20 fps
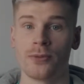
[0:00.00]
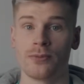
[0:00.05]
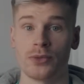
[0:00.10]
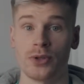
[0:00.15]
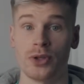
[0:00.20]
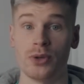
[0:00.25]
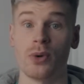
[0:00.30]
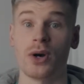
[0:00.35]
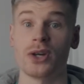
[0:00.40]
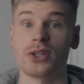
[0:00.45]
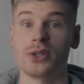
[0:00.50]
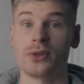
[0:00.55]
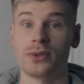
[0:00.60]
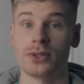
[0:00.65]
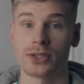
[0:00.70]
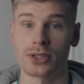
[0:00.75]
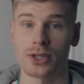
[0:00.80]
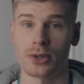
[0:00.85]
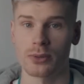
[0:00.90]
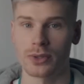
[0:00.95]
you are doing
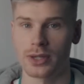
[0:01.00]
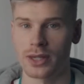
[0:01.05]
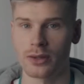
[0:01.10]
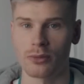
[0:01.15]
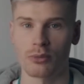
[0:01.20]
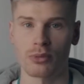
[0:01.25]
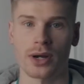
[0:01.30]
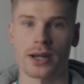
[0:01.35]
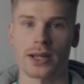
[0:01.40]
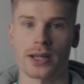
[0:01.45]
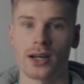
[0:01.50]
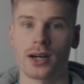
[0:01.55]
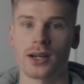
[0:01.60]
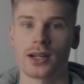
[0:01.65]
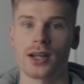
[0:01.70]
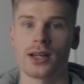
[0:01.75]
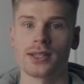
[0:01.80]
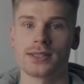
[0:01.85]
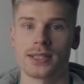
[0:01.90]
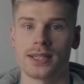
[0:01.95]
so within the brand
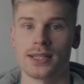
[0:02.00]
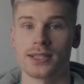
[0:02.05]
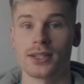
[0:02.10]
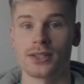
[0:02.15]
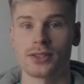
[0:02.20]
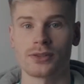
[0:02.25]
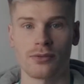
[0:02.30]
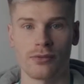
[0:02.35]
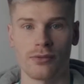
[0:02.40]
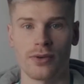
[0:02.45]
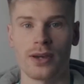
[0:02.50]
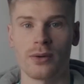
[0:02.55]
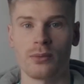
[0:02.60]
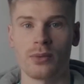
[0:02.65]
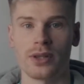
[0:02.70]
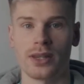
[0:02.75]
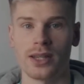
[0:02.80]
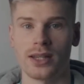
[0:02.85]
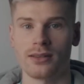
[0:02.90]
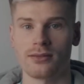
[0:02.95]
guidelines and it does fit
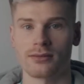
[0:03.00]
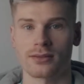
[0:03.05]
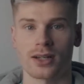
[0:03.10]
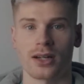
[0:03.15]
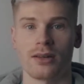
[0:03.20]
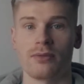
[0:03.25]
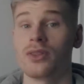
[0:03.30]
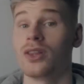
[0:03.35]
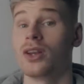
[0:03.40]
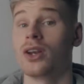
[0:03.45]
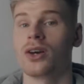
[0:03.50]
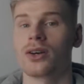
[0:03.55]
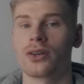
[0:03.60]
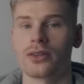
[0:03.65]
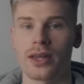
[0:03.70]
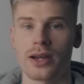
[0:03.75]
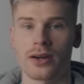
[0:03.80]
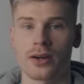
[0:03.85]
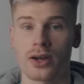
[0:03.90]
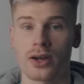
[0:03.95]
within kind of the look they're